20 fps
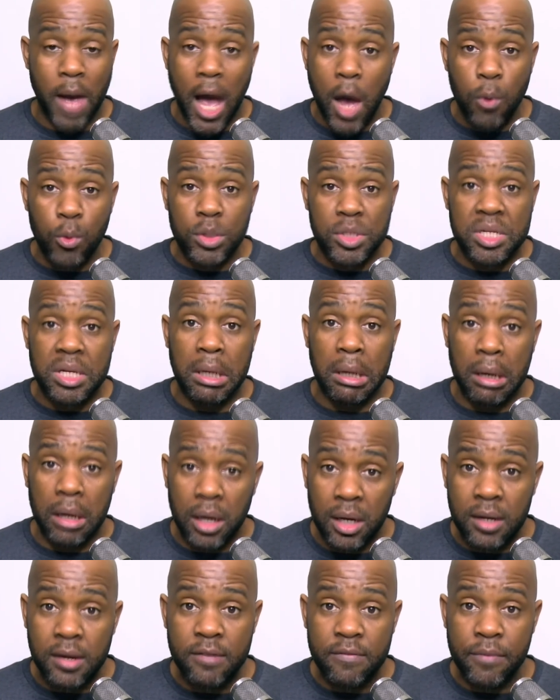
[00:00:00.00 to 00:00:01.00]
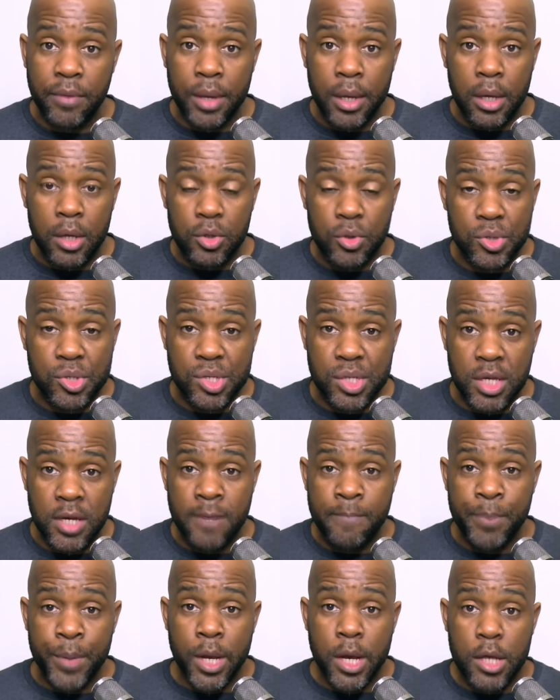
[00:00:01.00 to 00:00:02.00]
power to love, you
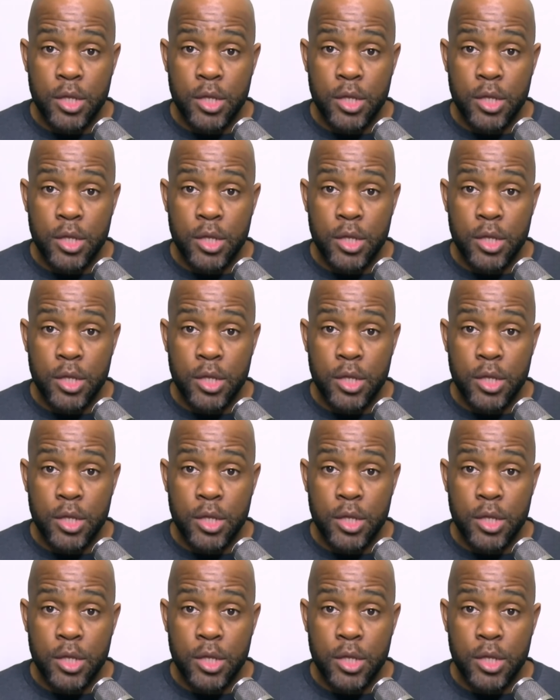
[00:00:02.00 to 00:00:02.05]
see?